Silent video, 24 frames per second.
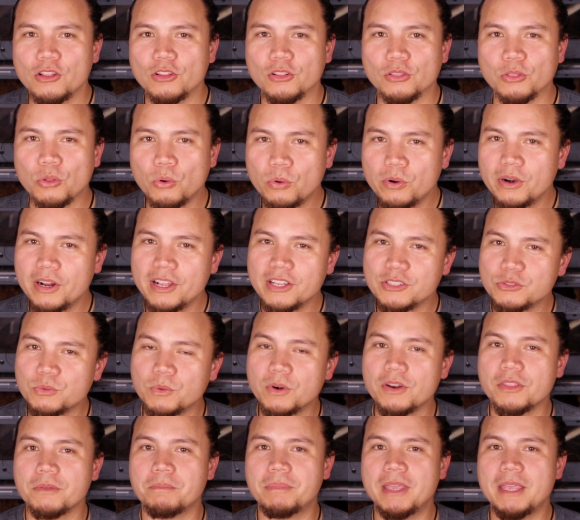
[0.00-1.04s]
Laura is
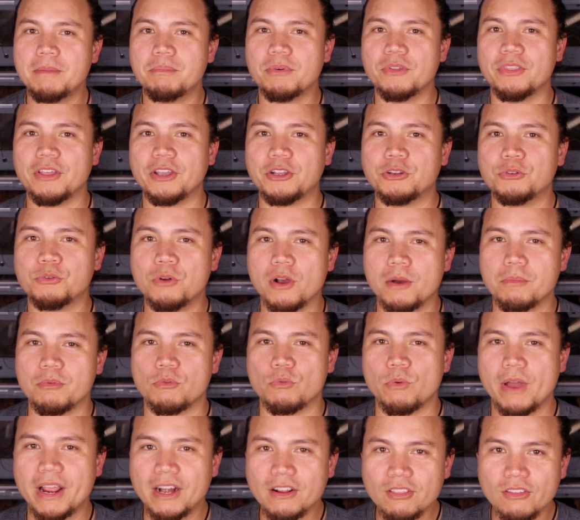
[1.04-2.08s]
one of the people that grew up
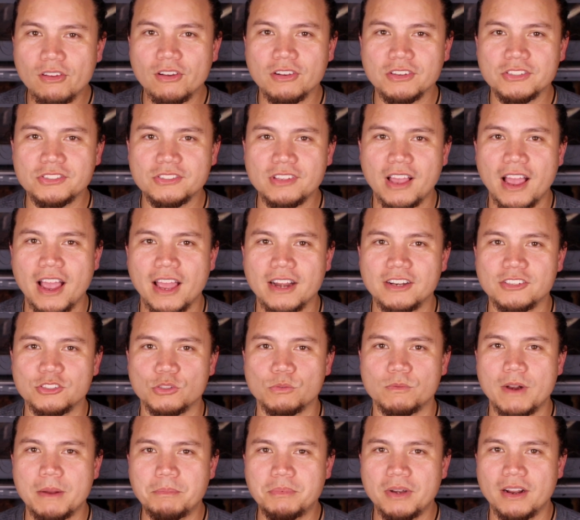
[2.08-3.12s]
right alongside as
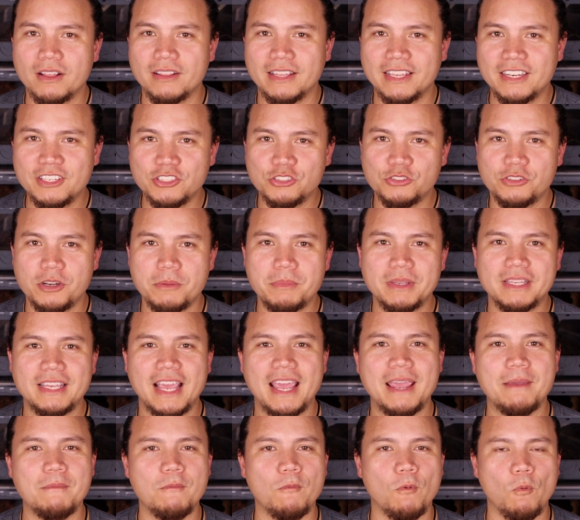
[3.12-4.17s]
the reptile industry
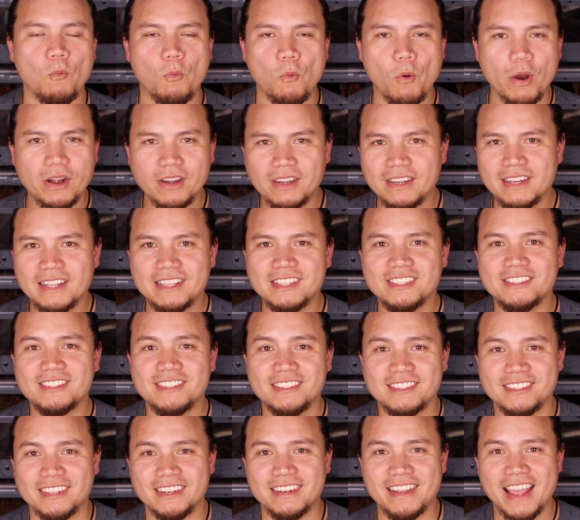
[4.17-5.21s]
became what it
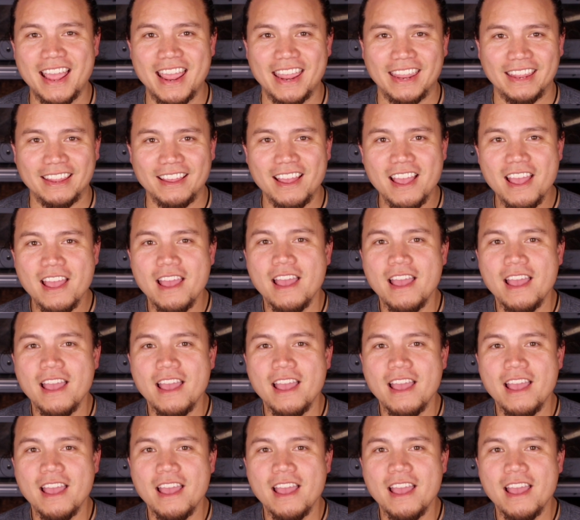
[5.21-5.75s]
is today.